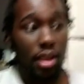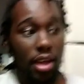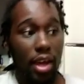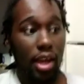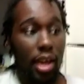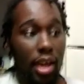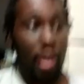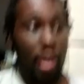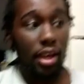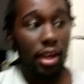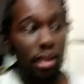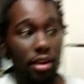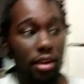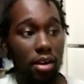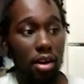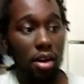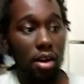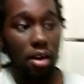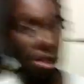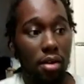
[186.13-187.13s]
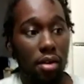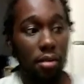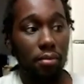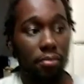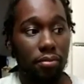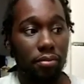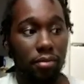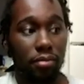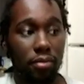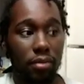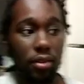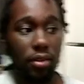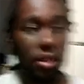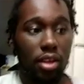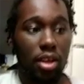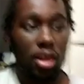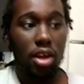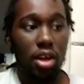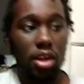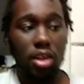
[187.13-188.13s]
And
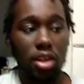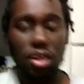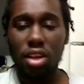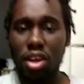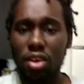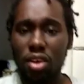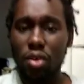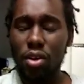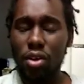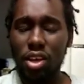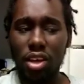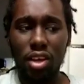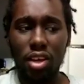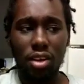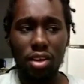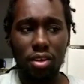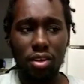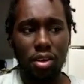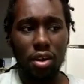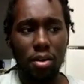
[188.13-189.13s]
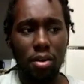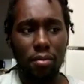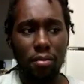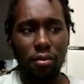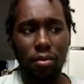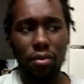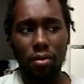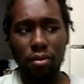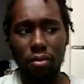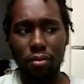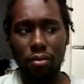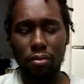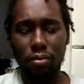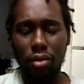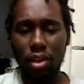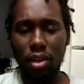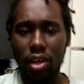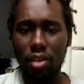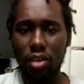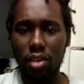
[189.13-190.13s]
I know he ended up
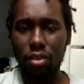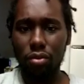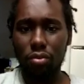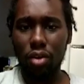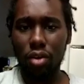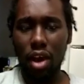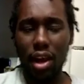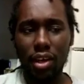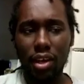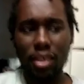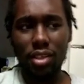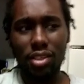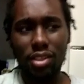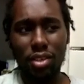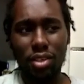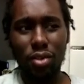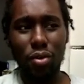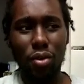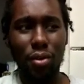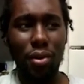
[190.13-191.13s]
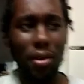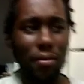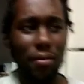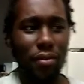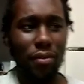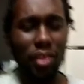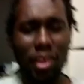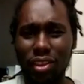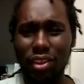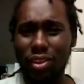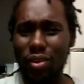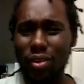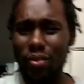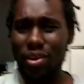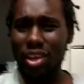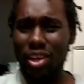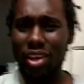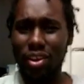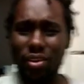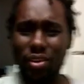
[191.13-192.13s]
playing the Rockets and going off for like
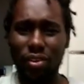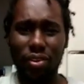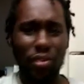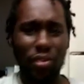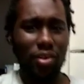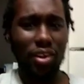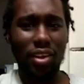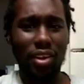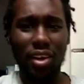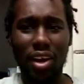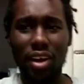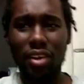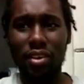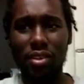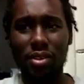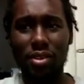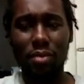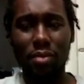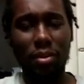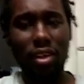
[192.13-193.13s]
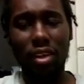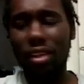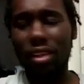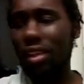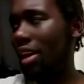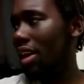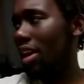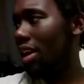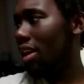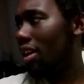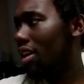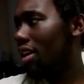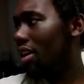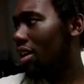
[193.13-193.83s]
38 or 39 or something like that.